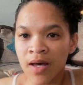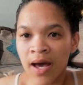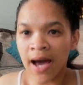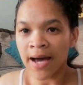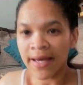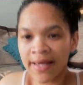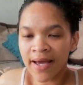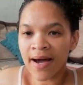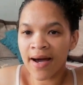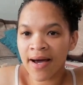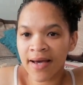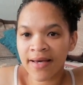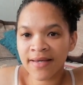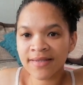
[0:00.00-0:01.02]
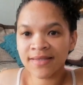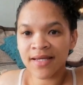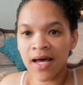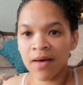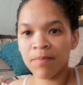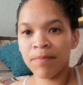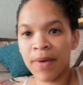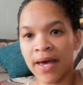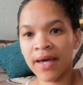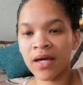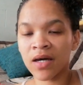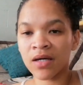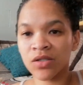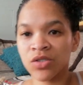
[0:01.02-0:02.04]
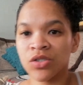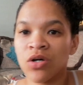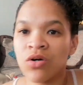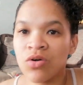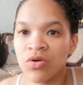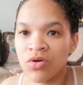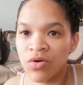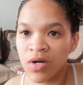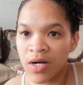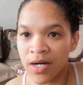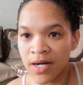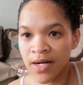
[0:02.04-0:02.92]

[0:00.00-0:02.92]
hi guys, I'm back. So